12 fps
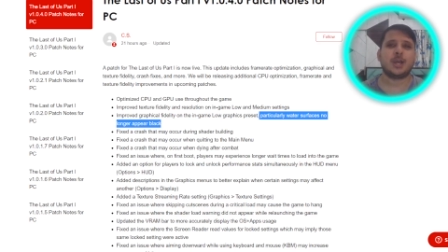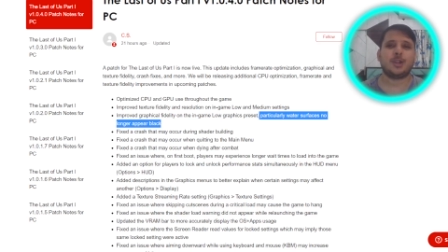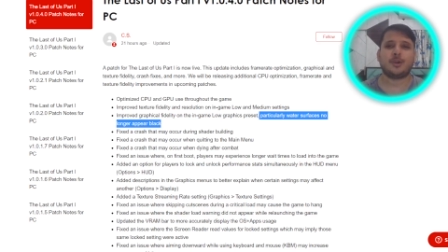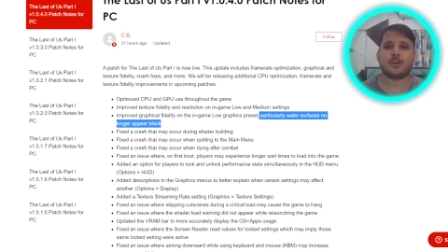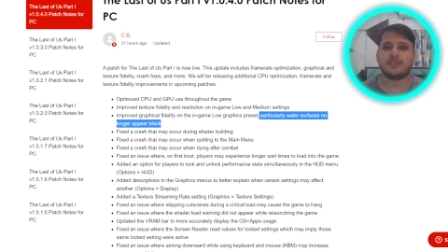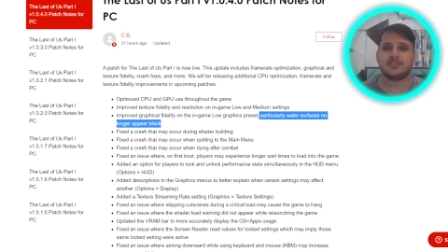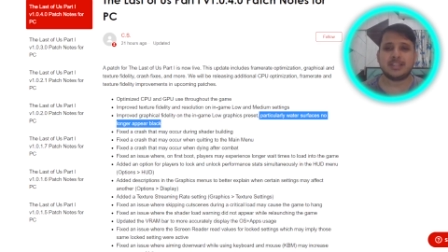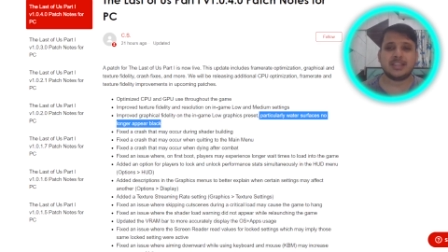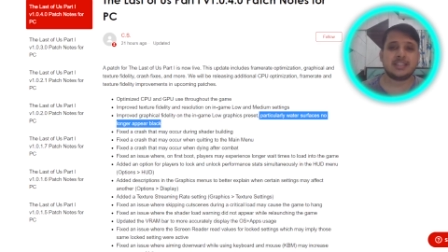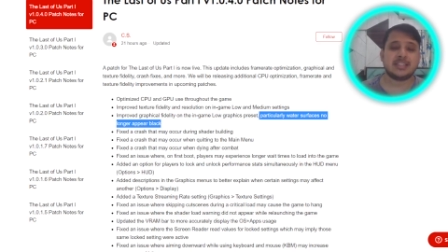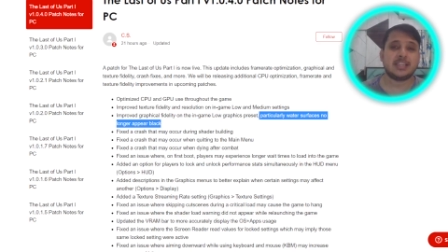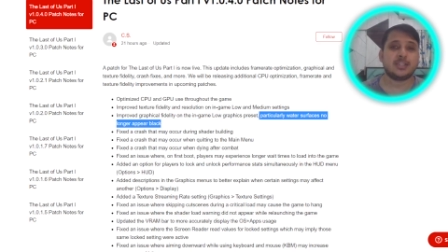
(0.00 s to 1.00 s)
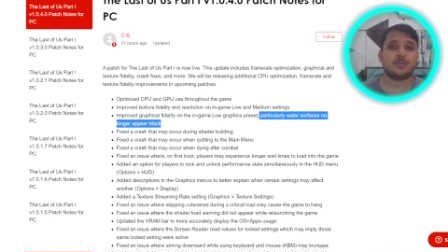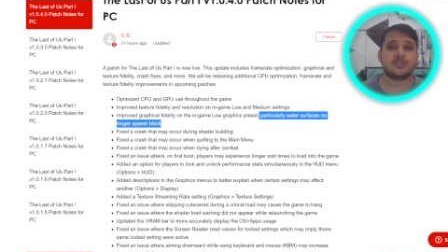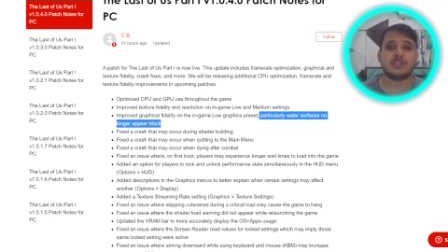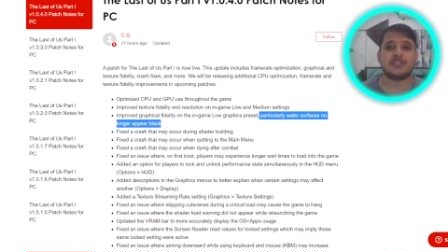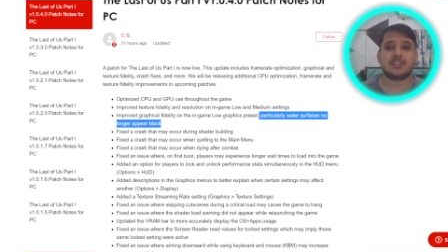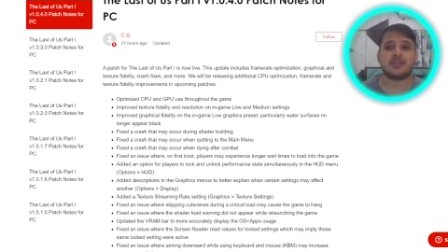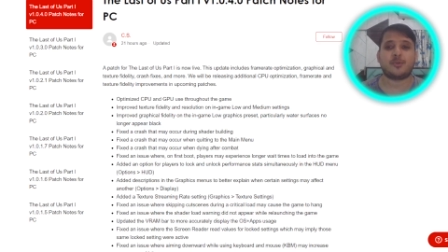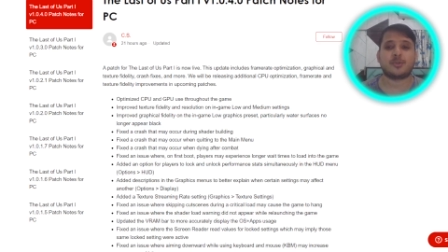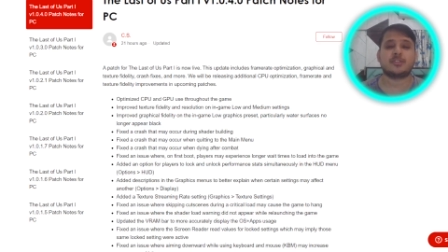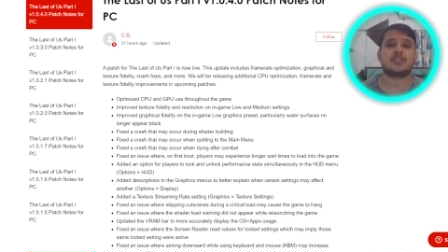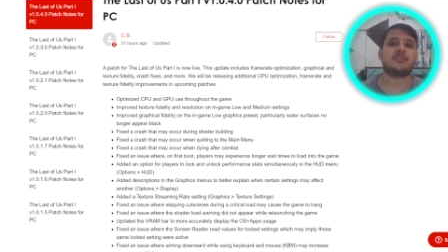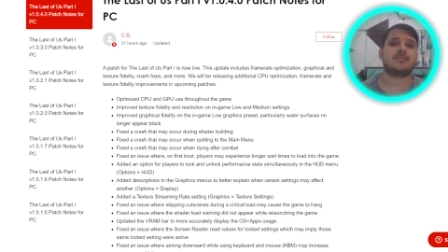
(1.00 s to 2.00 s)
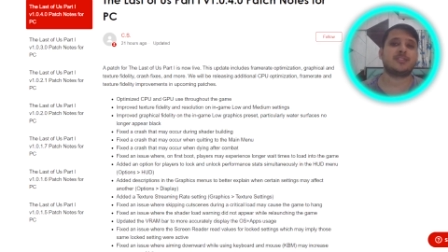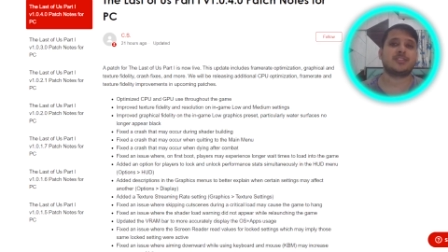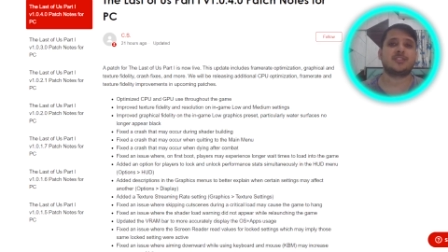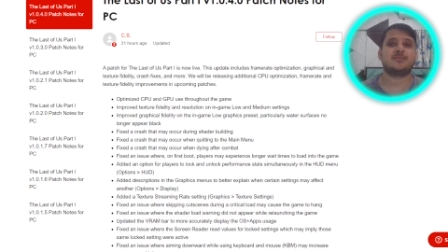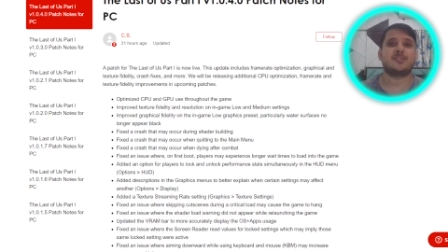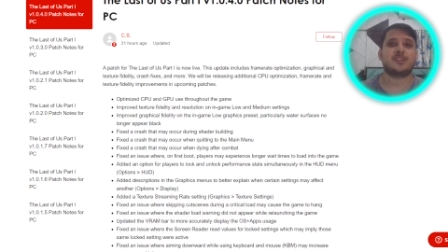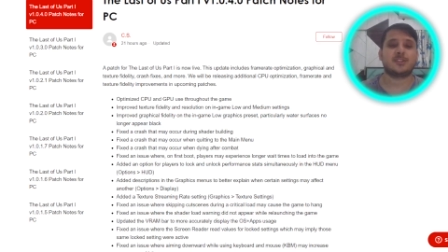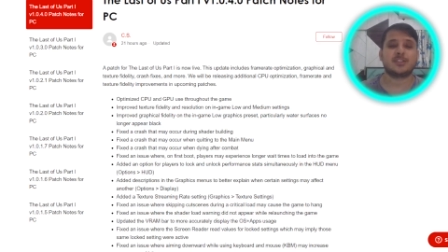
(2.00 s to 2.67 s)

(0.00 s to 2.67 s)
lot of these issues in which the water surfaces was